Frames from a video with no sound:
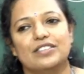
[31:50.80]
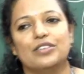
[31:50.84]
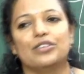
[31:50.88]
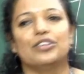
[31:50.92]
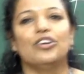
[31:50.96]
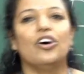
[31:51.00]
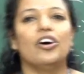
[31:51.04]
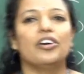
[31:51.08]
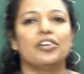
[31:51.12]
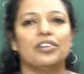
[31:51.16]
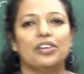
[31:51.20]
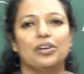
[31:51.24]

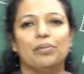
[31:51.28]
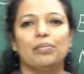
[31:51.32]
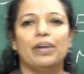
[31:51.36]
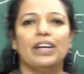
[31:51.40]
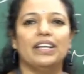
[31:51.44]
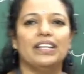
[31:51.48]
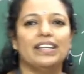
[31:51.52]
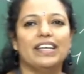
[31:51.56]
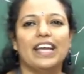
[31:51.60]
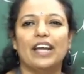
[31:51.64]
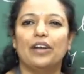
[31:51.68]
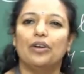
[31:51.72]
So
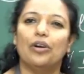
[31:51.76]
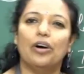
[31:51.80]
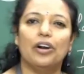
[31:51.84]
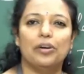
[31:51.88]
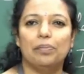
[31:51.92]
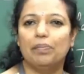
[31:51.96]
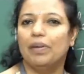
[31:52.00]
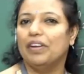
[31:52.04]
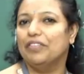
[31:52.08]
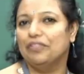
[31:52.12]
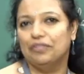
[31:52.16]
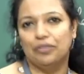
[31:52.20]
document
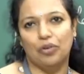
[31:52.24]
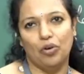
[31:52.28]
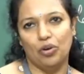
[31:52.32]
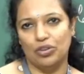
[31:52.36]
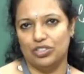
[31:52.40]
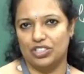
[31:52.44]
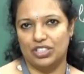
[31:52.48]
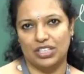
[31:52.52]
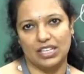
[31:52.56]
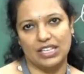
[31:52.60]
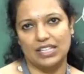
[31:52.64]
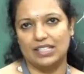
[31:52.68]
cannot be
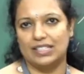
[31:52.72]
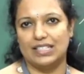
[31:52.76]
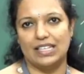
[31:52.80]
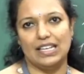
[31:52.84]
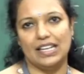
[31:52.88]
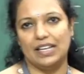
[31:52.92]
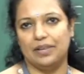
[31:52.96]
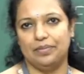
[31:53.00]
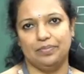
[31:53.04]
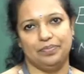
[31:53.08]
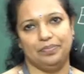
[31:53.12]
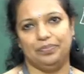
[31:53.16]
forged
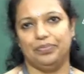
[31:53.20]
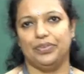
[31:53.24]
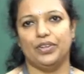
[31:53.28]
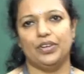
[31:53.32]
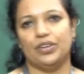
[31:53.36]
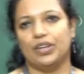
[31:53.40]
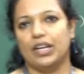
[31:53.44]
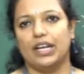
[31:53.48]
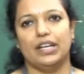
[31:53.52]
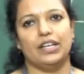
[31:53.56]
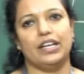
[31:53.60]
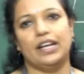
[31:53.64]
easily.
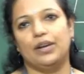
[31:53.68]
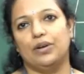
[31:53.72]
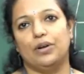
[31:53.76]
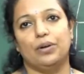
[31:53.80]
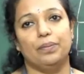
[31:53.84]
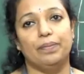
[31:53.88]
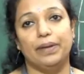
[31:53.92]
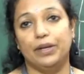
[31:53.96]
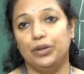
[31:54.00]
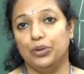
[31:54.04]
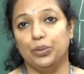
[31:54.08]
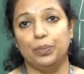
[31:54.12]
Okay, it
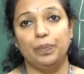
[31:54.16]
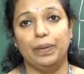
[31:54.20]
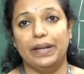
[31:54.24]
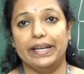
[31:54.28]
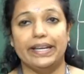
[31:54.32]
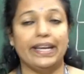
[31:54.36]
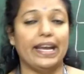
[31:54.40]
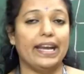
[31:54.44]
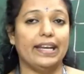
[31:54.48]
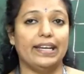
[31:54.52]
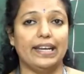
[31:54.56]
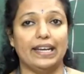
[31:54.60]
cannot be
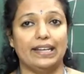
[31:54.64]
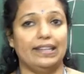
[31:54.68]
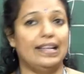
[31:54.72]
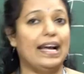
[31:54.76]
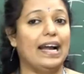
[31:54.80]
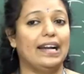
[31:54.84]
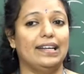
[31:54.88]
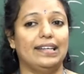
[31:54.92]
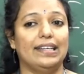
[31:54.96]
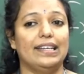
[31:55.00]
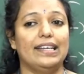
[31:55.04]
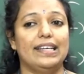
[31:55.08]

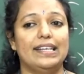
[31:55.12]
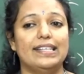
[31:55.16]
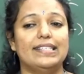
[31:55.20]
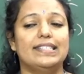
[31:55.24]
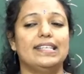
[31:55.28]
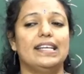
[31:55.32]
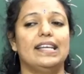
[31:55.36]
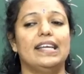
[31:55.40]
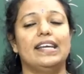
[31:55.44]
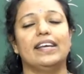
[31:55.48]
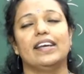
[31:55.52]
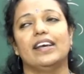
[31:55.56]
duplicated that
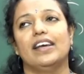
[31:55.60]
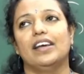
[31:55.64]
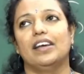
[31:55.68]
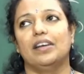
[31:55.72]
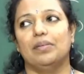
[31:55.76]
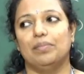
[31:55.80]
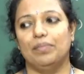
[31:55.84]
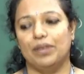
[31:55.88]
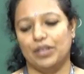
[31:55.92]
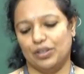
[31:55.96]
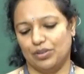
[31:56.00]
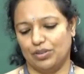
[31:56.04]
easily
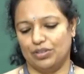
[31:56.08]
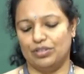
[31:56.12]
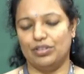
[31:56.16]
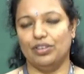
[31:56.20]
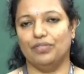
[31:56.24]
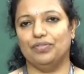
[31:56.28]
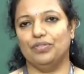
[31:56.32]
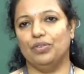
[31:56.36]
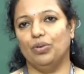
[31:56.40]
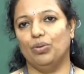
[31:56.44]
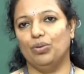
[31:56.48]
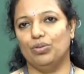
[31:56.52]

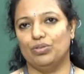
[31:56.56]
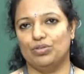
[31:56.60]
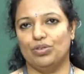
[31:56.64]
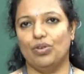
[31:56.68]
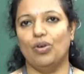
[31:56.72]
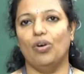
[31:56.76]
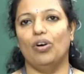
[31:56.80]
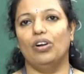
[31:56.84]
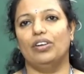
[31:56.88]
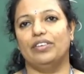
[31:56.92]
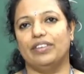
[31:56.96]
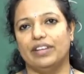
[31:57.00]
because of
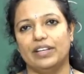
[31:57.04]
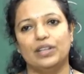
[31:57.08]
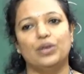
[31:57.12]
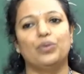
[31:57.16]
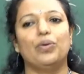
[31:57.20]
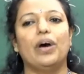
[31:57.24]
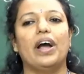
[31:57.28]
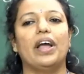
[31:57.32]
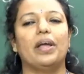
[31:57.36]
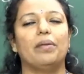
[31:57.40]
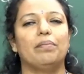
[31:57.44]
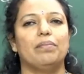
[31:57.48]
those all
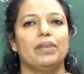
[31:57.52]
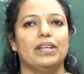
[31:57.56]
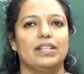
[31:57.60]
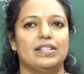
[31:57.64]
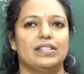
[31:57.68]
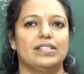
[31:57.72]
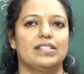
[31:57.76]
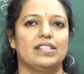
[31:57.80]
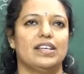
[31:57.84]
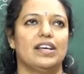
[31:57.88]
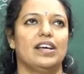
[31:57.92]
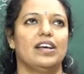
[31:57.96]

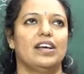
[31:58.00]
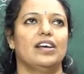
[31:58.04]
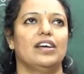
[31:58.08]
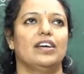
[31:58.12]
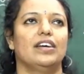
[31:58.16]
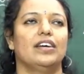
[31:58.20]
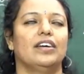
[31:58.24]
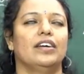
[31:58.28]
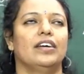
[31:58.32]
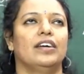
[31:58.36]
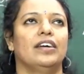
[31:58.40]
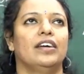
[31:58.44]
requirements.
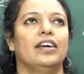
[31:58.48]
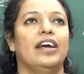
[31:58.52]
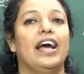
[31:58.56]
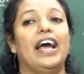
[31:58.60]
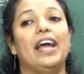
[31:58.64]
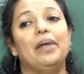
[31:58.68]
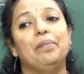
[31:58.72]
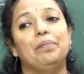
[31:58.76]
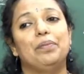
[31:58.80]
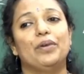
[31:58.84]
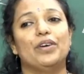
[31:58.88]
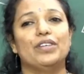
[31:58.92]

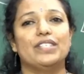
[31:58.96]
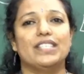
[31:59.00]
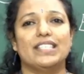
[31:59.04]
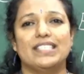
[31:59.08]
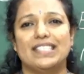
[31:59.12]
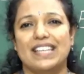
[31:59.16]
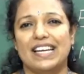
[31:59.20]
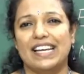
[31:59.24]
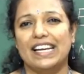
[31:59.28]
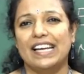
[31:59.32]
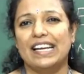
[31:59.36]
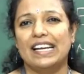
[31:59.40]
And
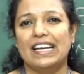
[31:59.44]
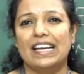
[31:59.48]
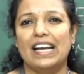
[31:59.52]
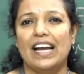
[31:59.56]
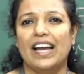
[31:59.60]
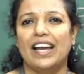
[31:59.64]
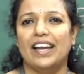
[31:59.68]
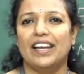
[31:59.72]
processing